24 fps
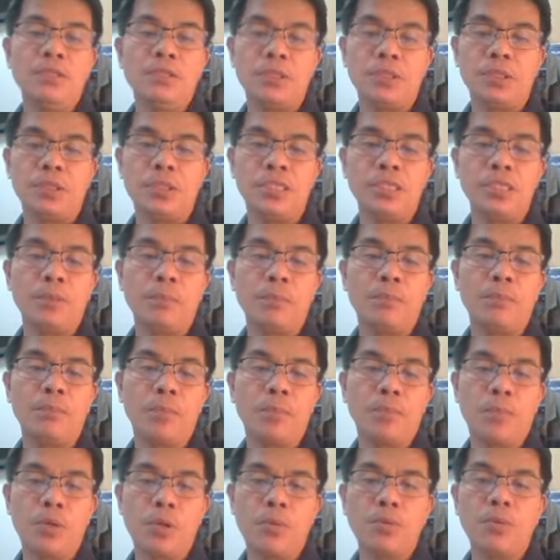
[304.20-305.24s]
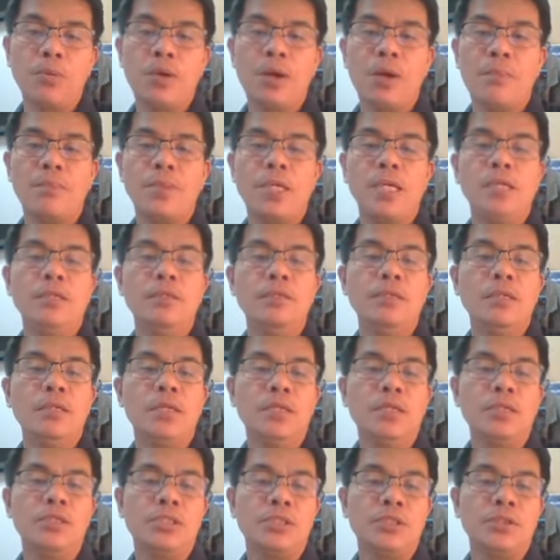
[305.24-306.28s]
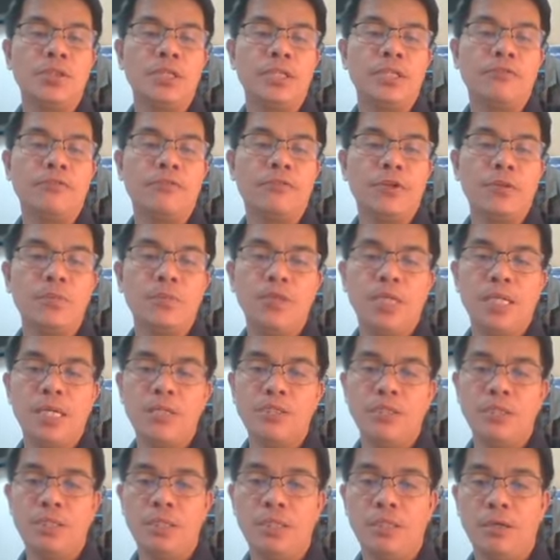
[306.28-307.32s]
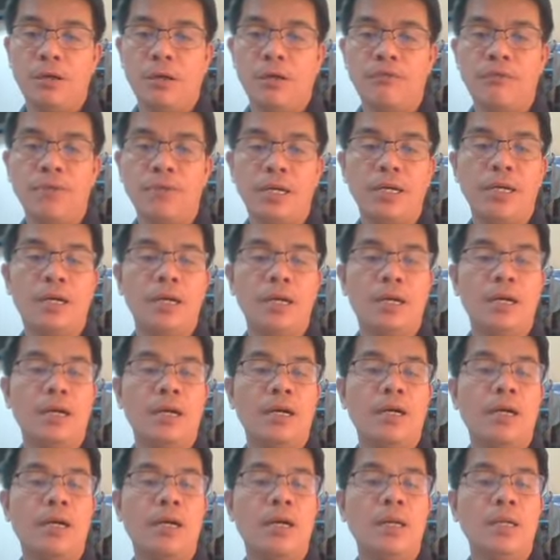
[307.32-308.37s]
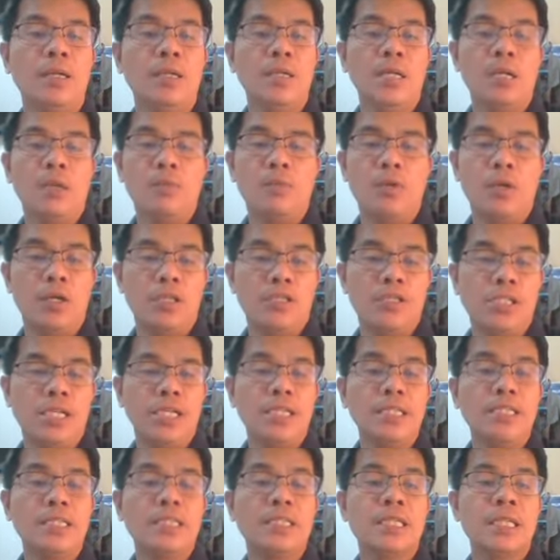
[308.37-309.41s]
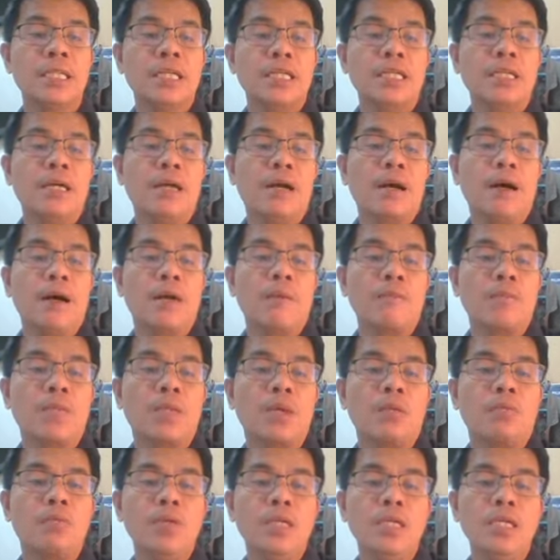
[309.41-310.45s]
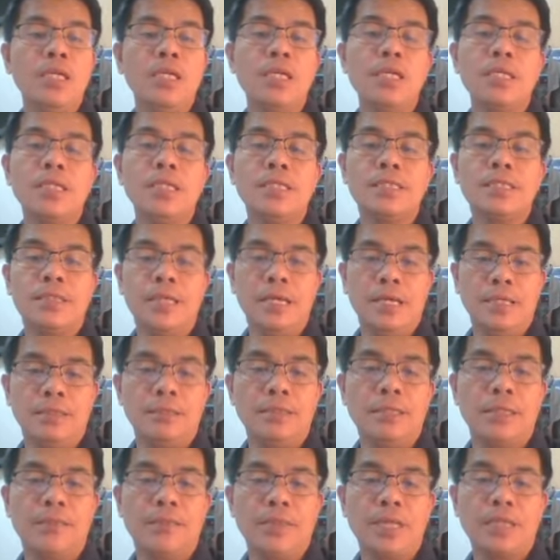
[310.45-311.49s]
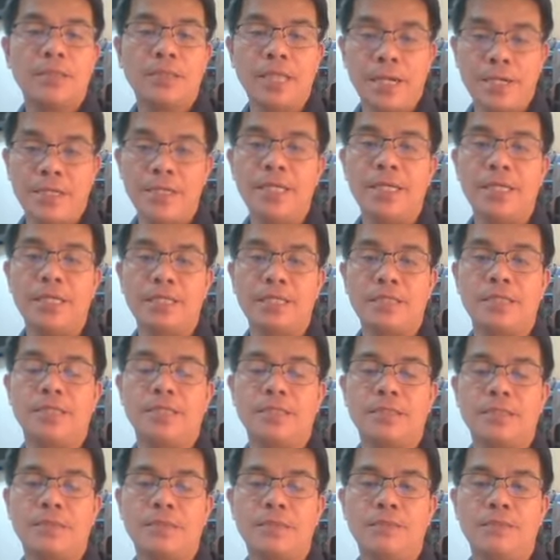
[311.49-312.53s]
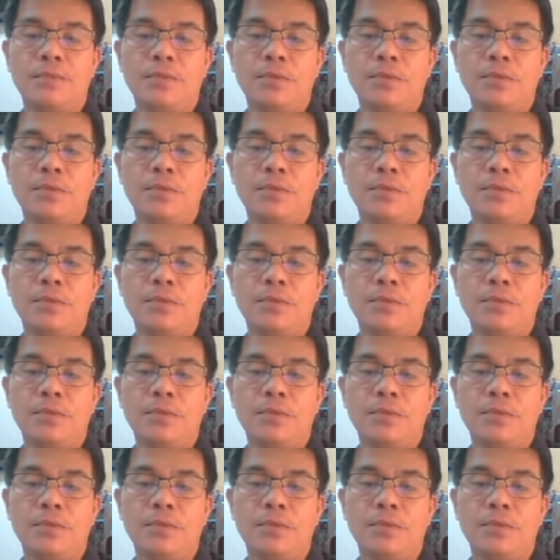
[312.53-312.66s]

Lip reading: during the programming, during the formulation of projects, we set targets.